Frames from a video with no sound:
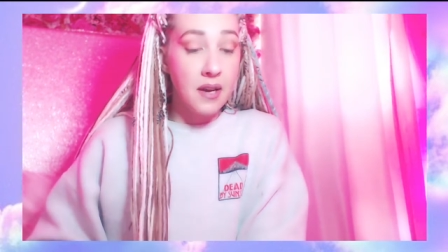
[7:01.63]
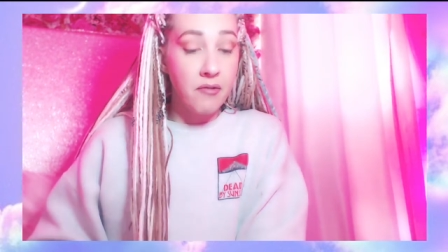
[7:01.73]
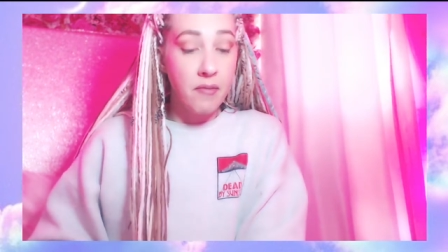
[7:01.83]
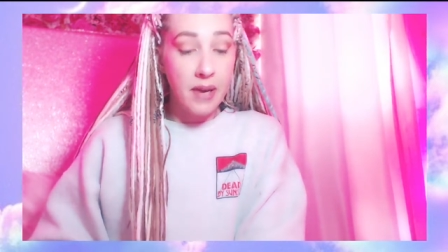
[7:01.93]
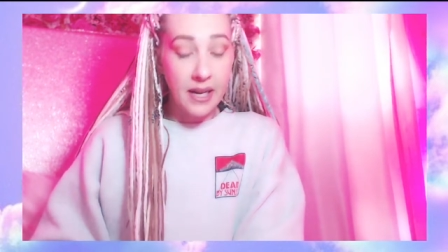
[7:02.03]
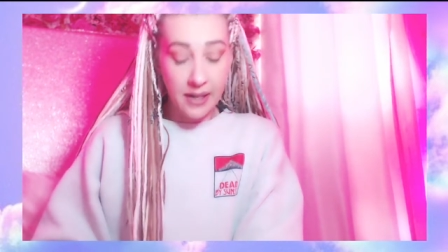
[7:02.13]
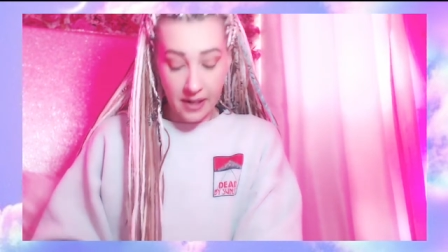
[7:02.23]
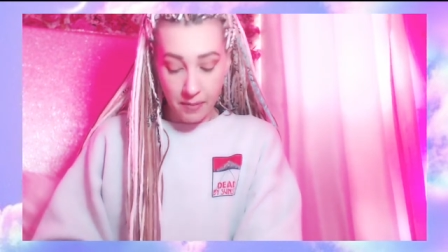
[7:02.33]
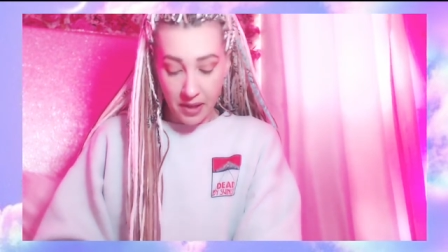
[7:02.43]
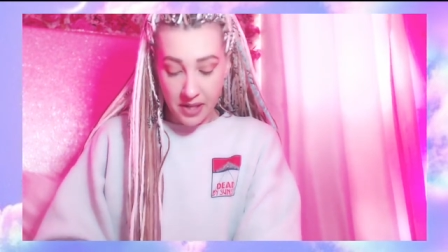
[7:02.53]
and remain in
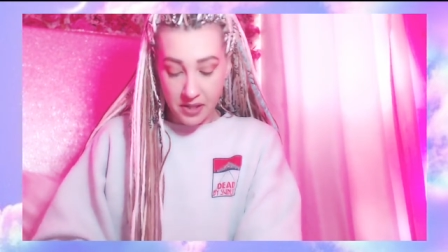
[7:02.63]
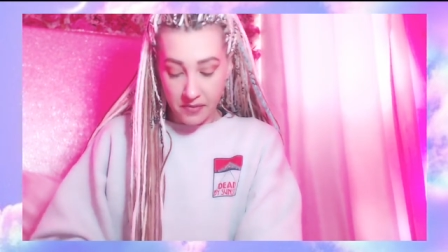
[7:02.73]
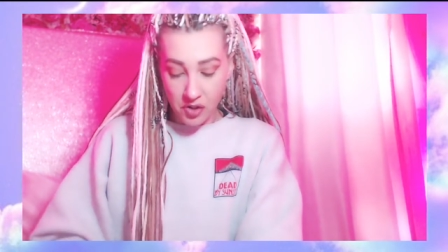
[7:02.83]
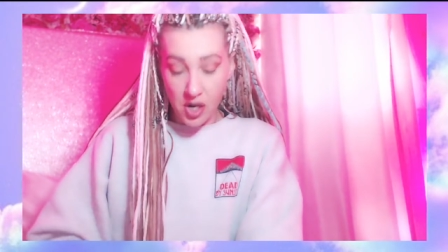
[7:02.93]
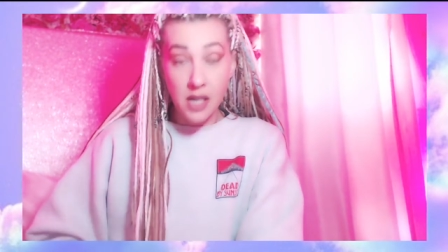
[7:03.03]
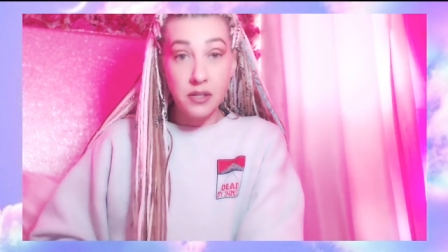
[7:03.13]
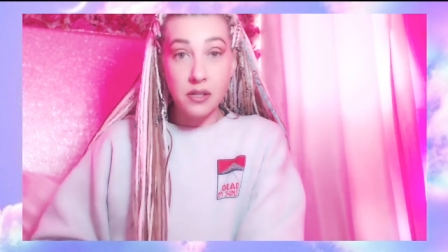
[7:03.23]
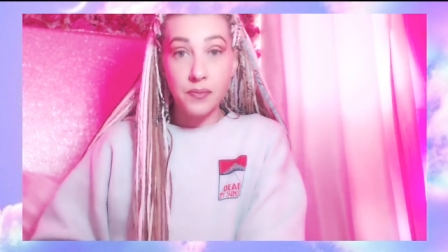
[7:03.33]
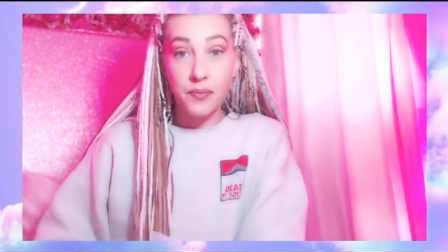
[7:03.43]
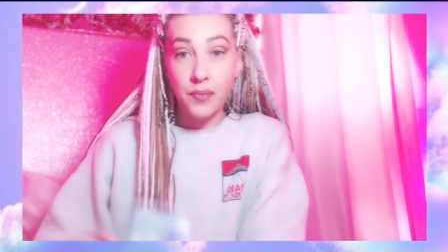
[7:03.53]
a place of trust.
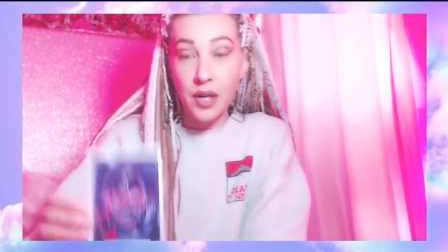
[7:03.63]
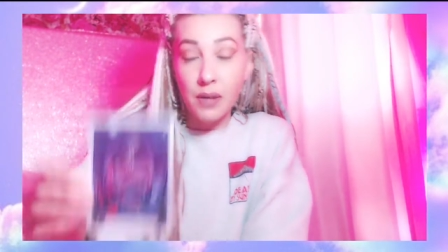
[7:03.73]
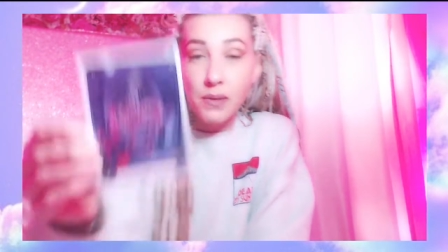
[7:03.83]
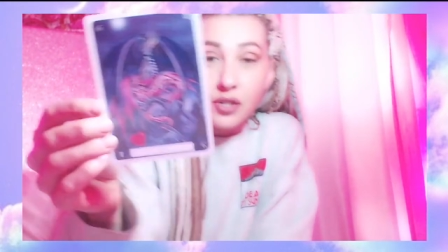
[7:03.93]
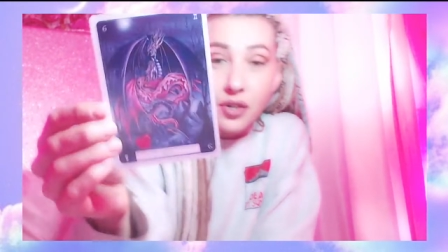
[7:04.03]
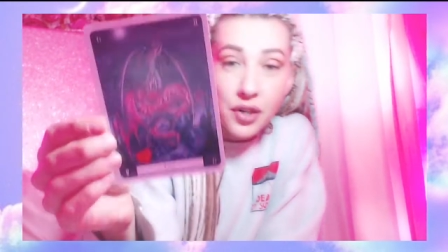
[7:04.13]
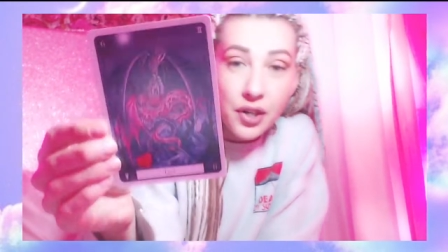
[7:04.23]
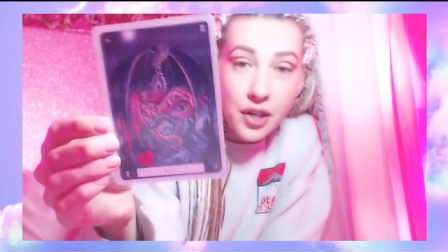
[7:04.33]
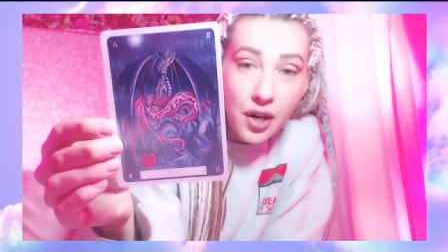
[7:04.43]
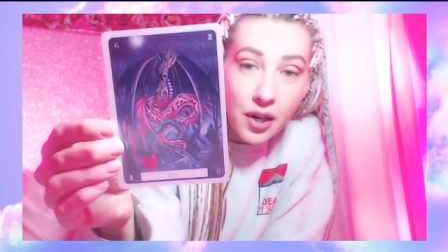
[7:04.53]
Let me show you your
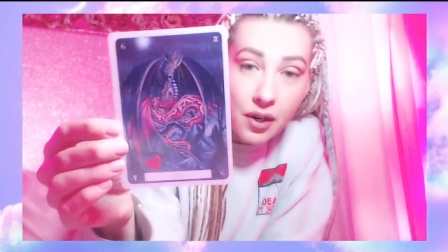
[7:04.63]
card.